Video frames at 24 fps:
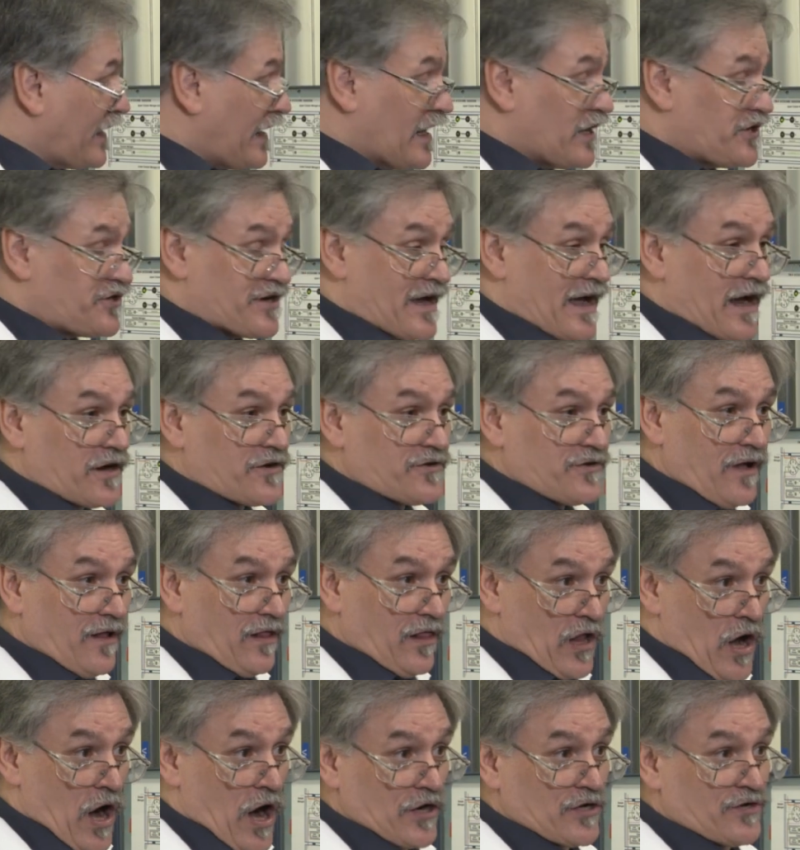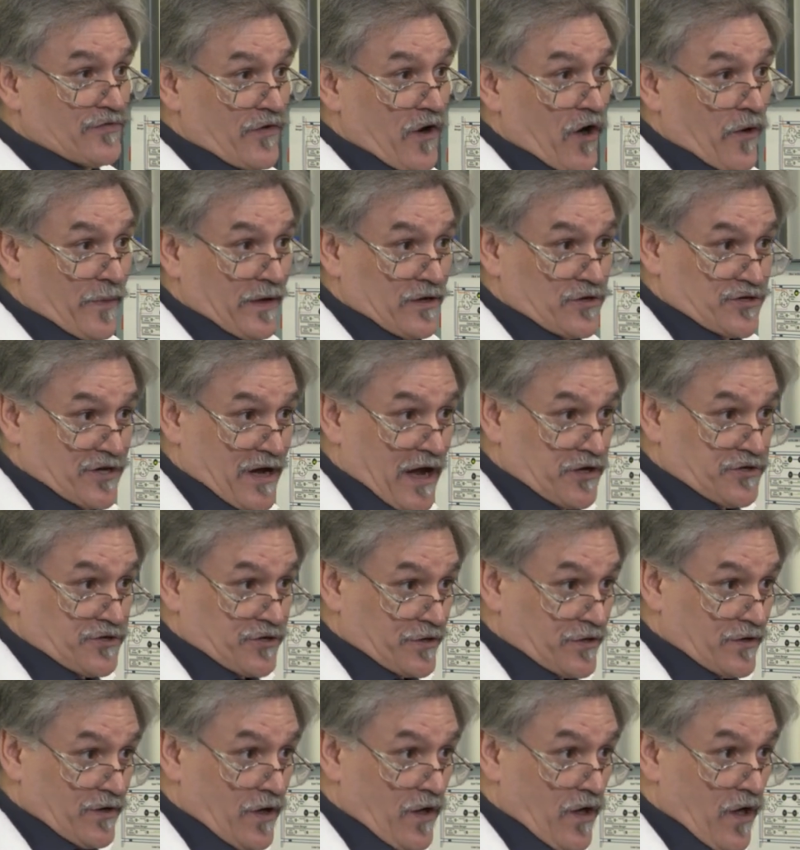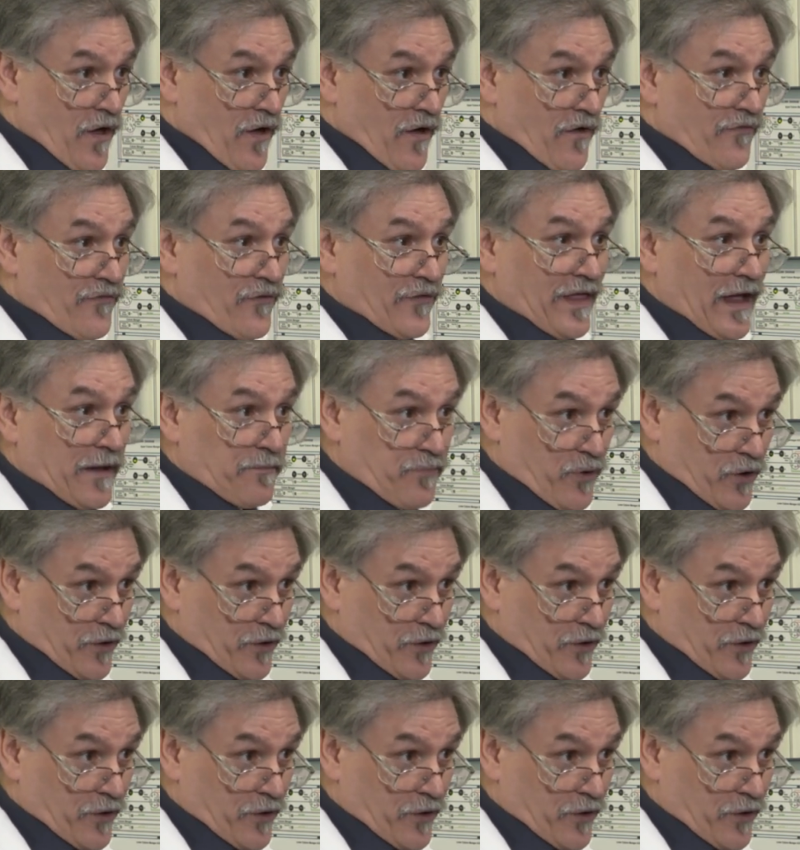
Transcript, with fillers: can inject large volume injection for that